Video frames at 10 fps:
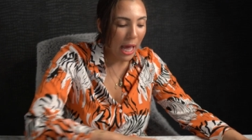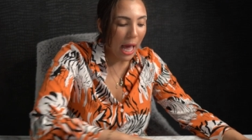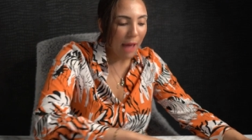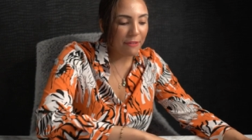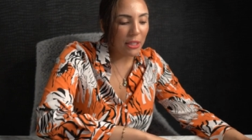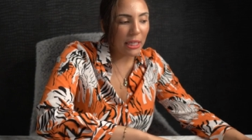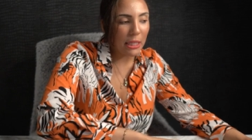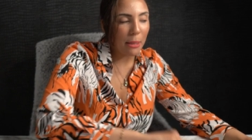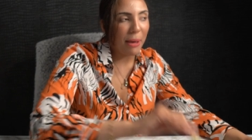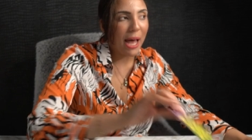I feel like
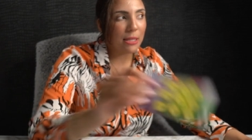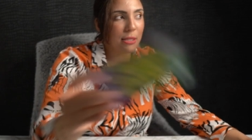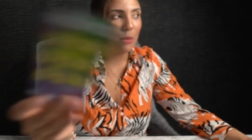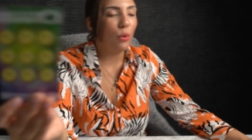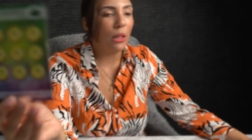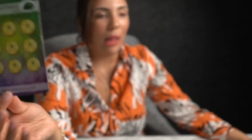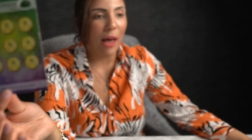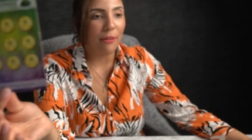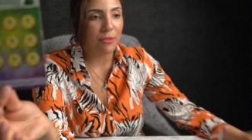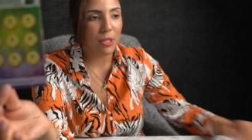in the past, someone
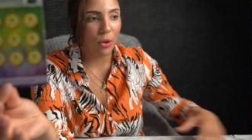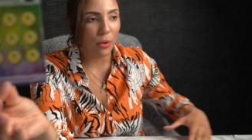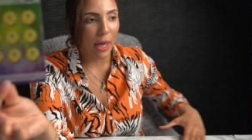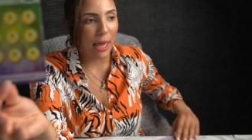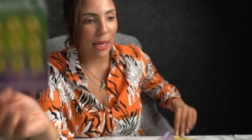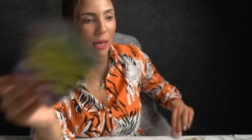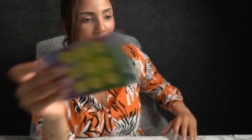left, okay?